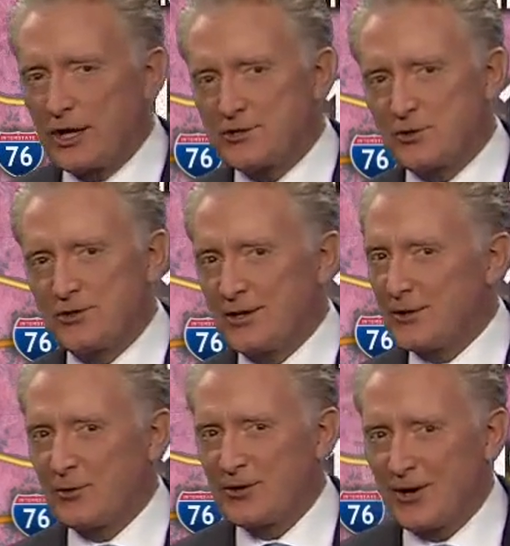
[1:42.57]
I certainly
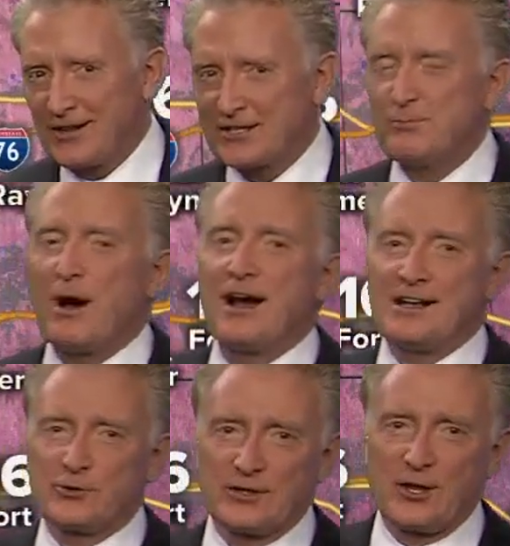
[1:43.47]
wouldn't call this
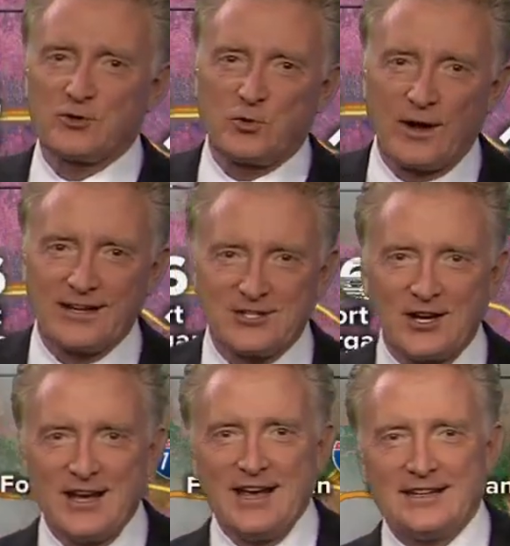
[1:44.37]
mild with low 20s
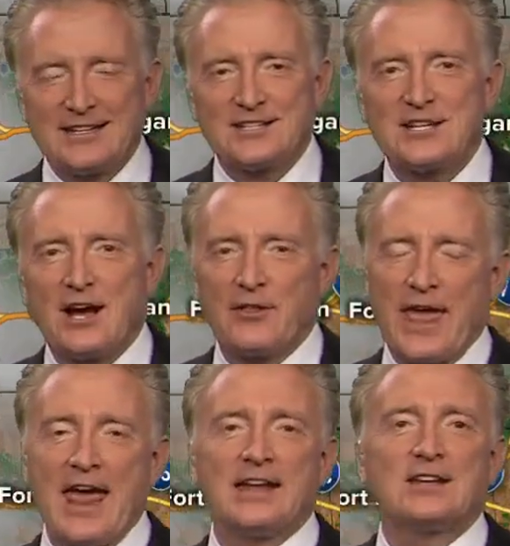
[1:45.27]
to the south
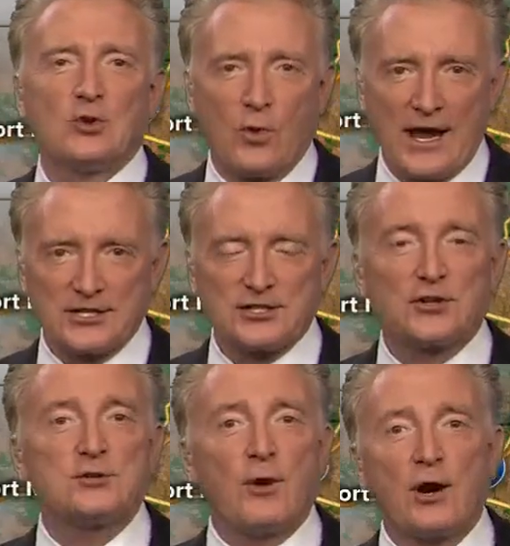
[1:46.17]
and to the west. So
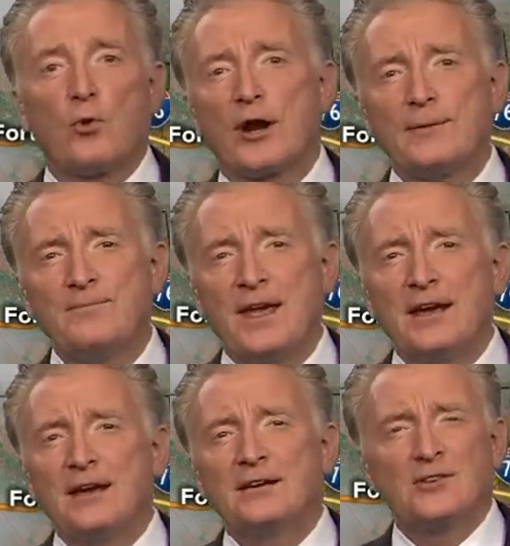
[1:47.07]
tomorrow morning,
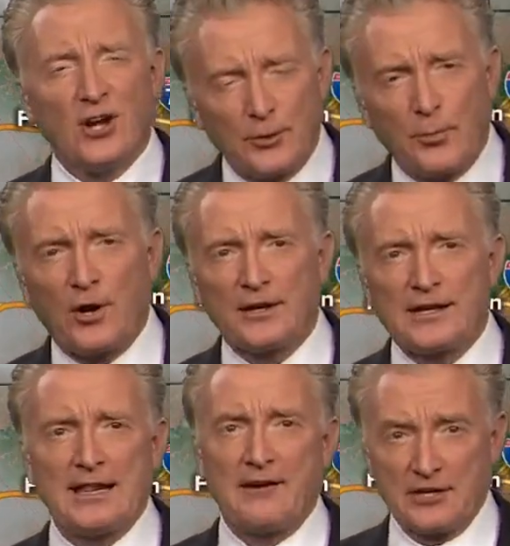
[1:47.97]
Call it partly
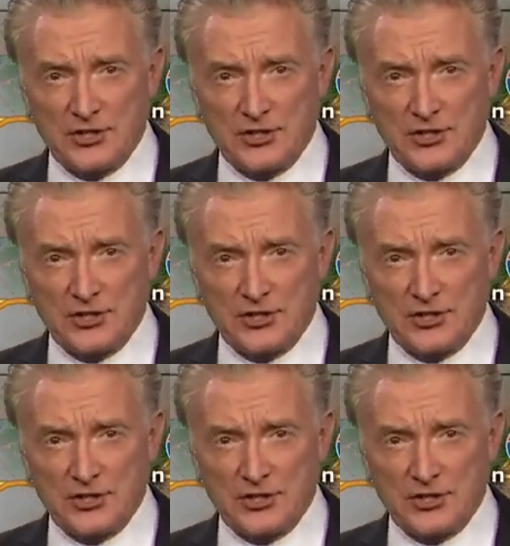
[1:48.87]
cloudy.